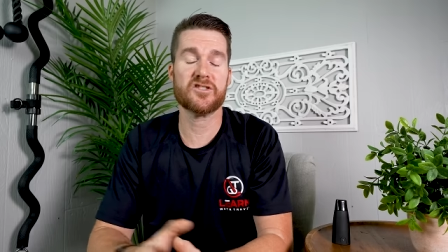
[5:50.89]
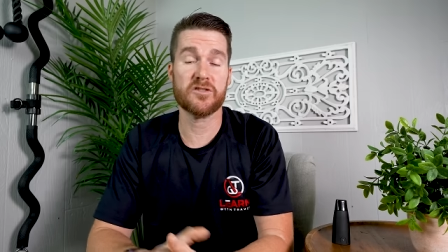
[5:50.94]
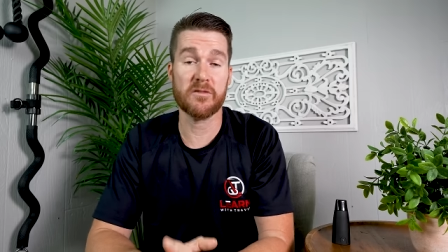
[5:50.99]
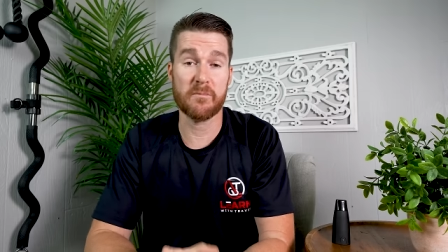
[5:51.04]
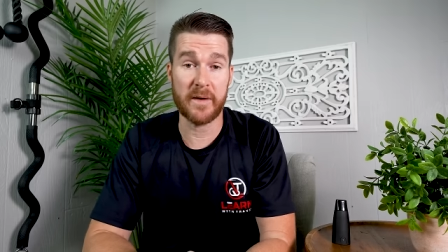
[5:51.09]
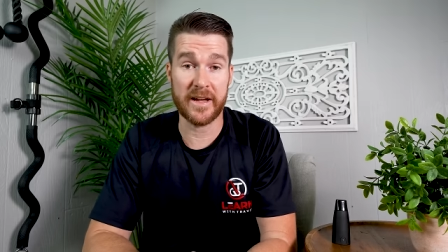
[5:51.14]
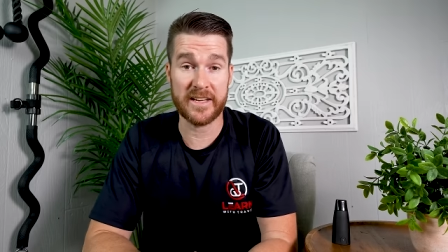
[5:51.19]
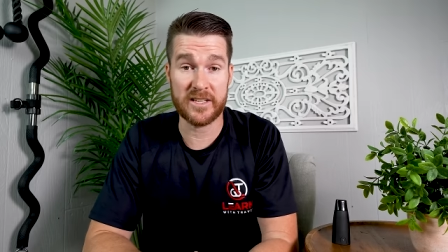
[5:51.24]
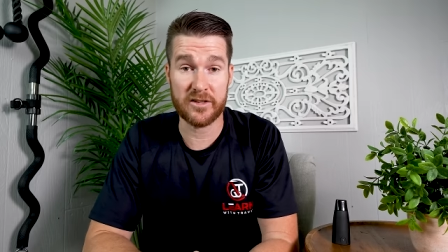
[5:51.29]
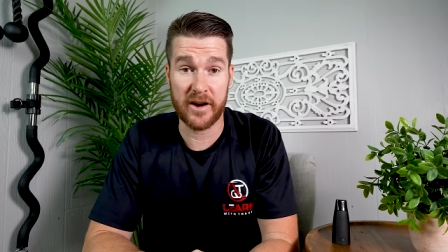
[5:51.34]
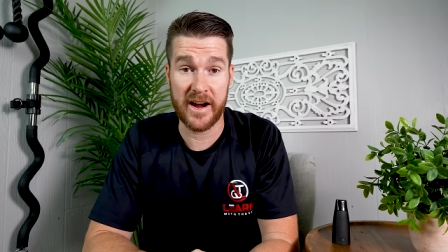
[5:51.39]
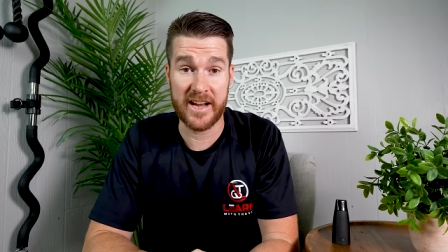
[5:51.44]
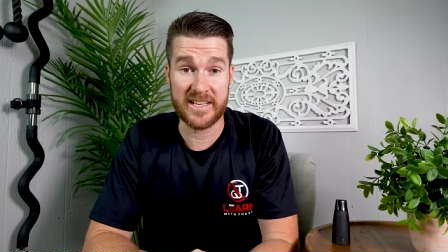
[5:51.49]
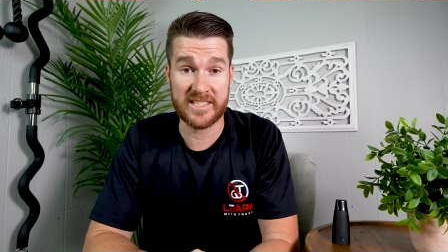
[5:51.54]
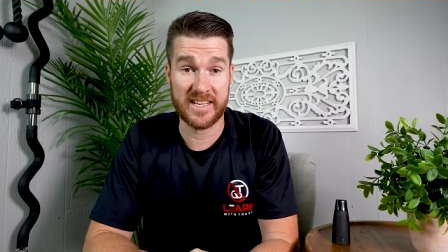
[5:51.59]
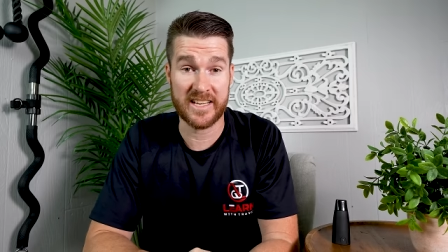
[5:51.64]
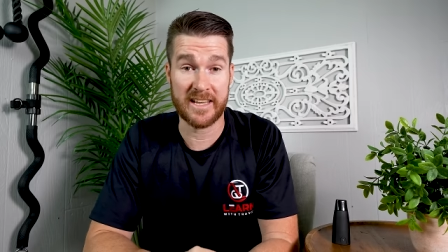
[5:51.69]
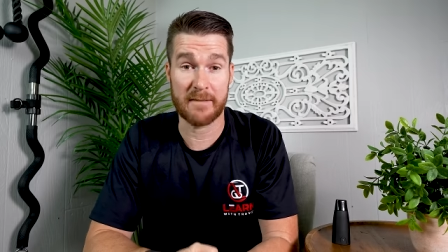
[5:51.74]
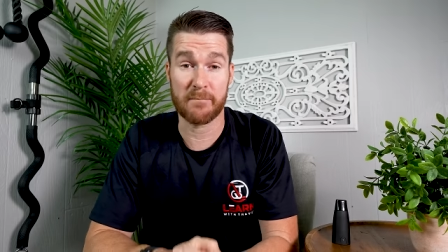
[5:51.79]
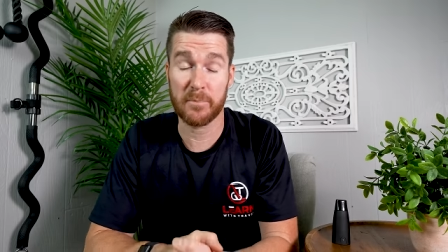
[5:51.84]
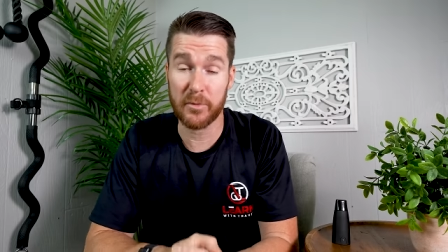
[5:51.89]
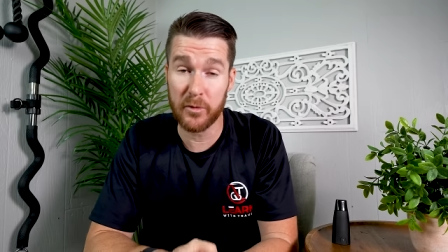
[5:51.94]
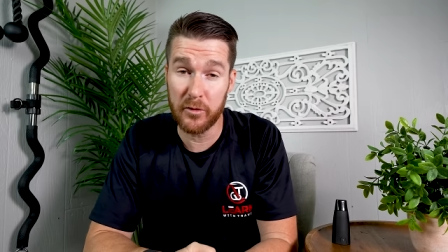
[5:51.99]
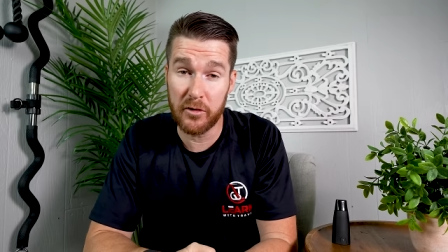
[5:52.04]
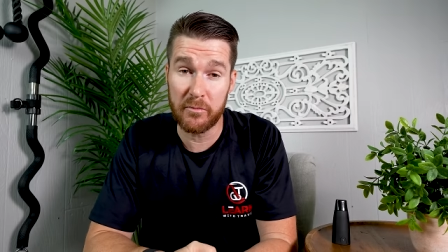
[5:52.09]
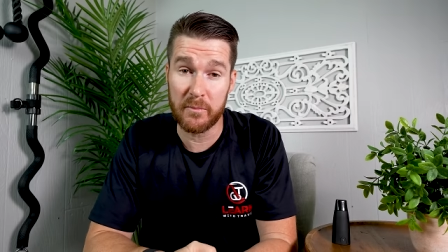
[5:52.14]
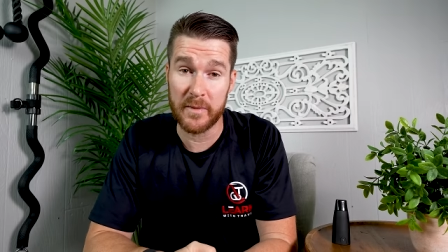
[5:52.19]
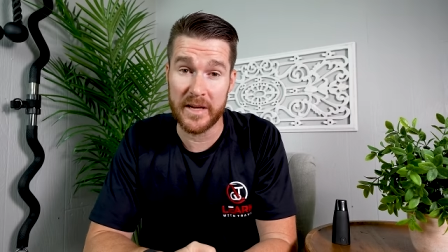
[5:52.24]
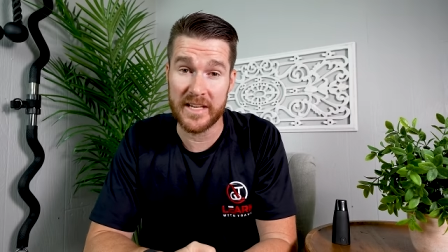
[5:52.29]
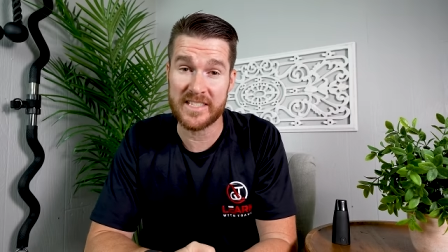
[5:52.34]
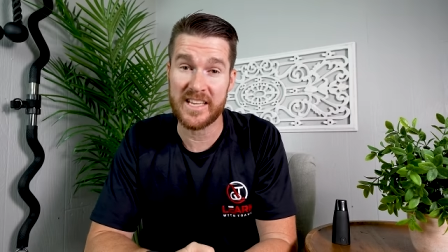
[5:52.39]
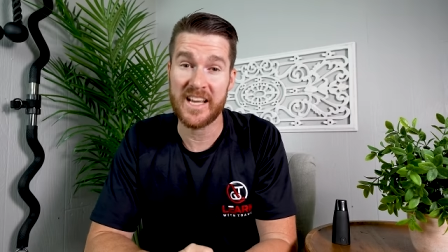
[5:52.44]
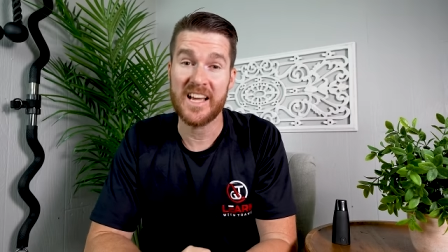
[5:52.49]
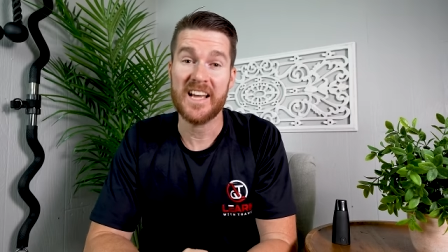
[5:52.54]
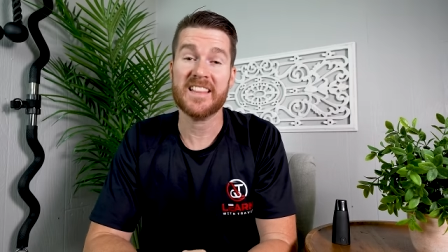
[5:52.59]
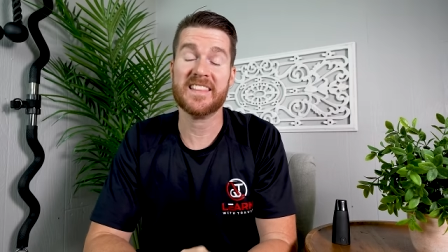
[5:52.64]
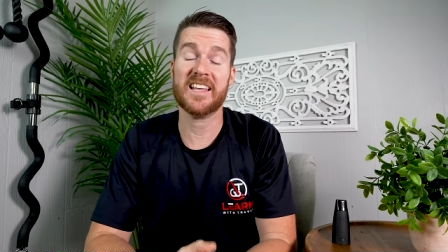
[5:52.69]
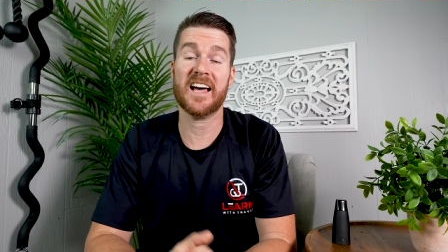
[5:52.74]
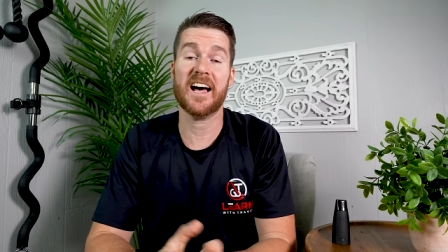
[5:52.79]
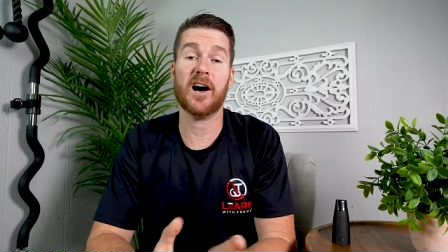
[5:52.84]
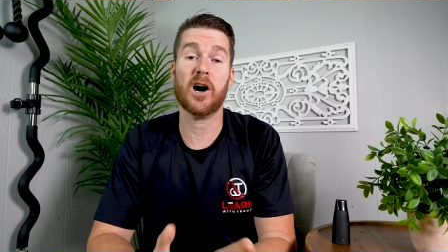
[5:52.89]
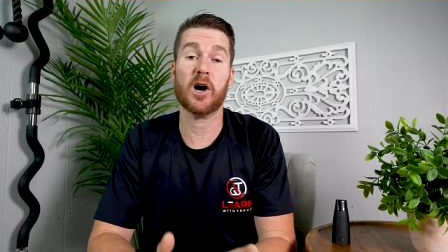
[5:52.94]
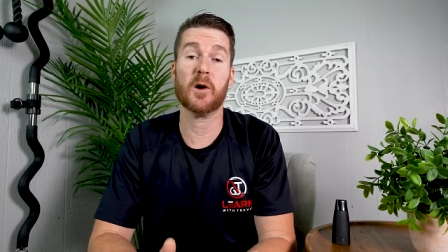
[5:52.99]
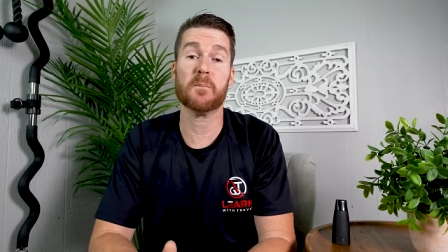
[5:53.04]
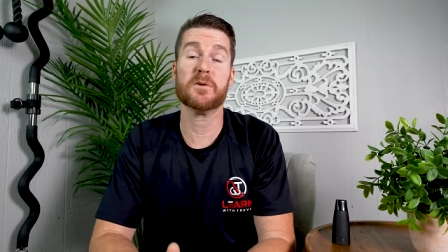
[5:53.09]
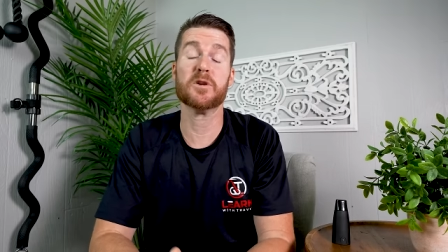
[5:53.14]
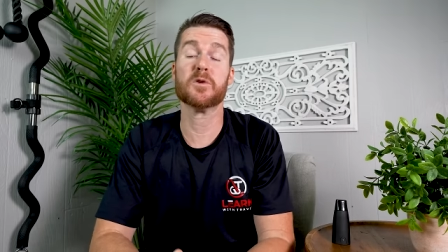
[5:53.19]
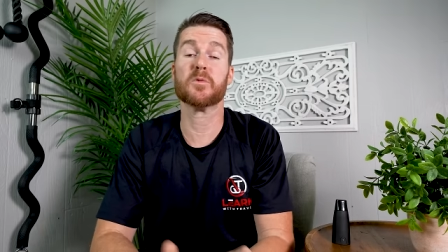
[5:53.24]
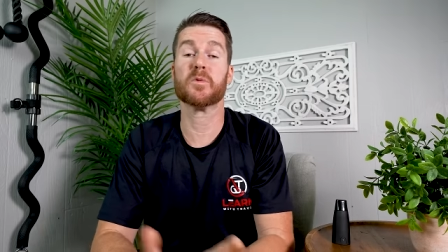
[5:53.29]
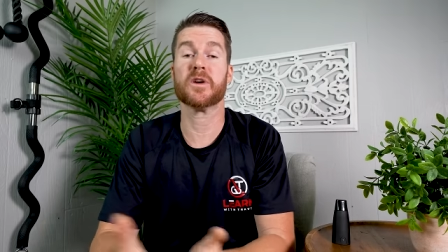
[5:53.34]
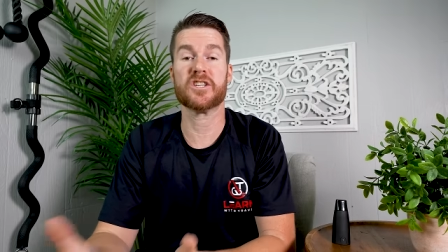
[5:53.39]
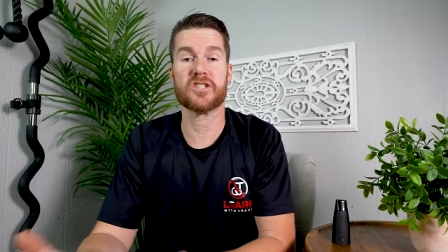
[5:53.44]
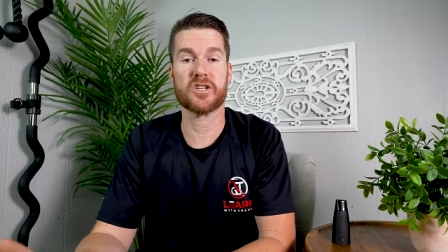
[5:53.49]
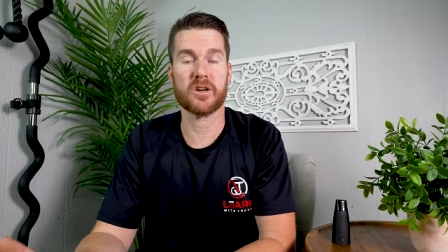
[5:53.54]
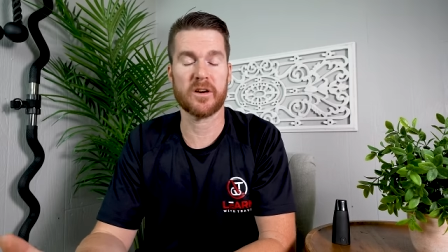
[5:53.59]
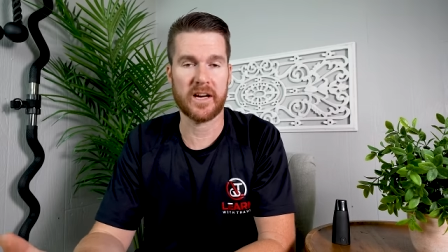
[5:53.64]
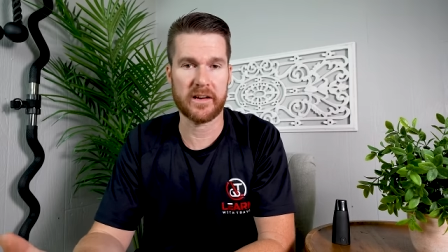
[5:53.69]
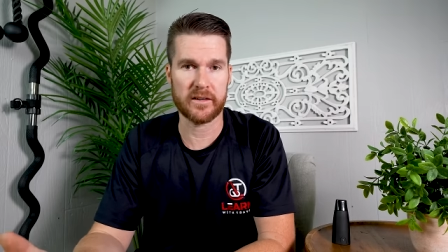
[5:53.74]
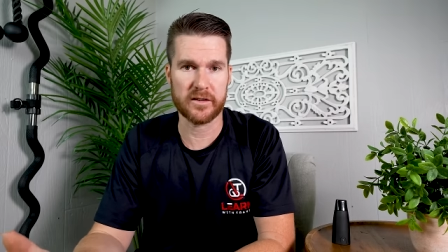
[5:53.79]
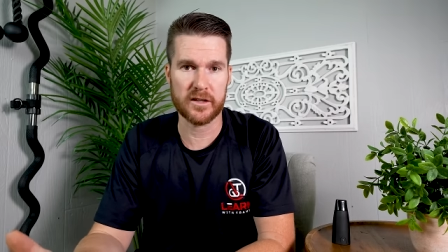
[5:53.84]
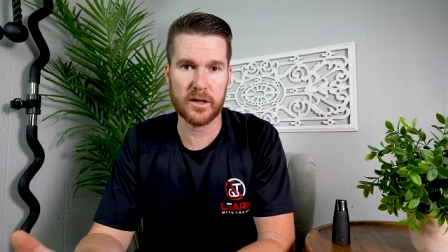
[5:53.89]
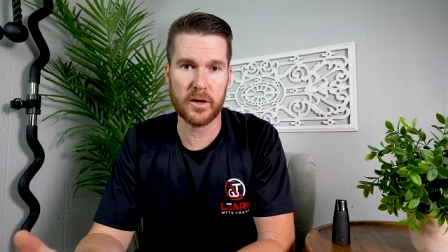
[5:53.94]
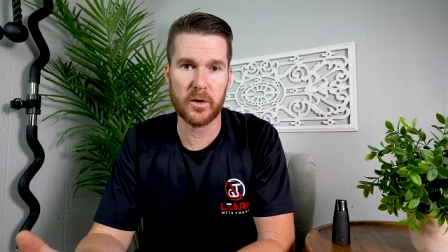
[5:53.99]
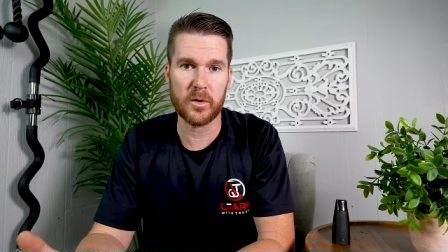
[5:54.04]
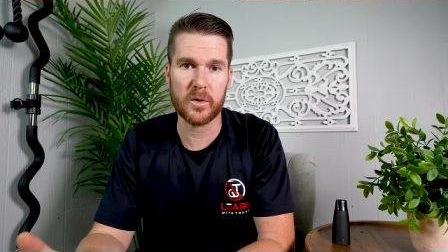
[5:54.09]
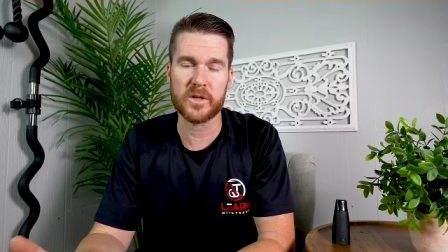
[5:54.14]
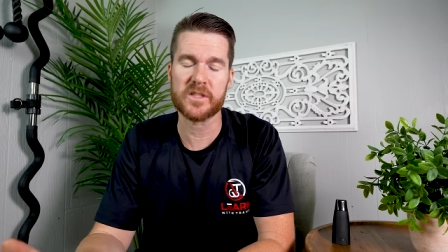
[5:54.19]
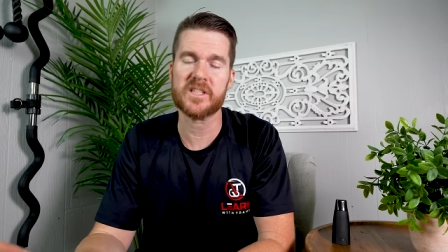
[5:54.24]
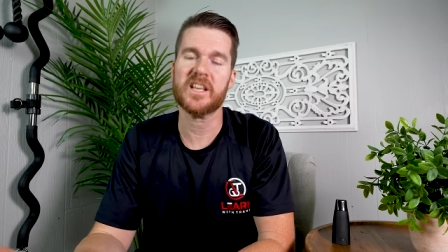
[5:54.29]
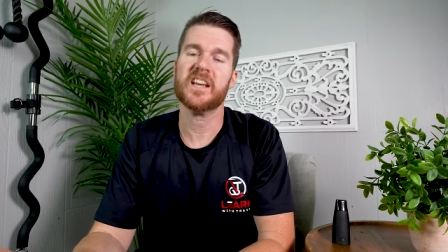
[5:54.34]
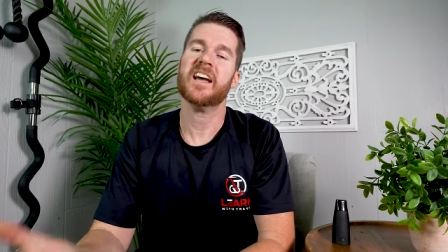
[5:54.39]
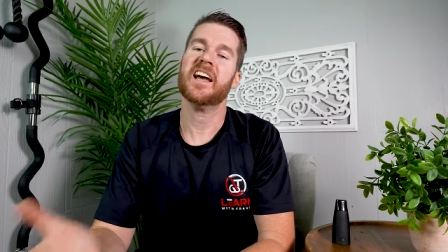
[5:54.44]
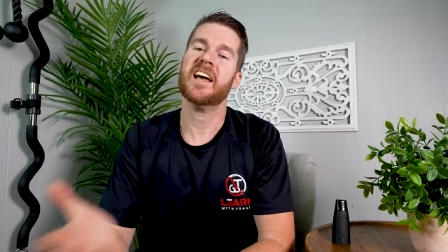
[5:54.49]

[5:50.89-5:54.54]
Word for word: you've made drastic improvements that help you reach your health goals,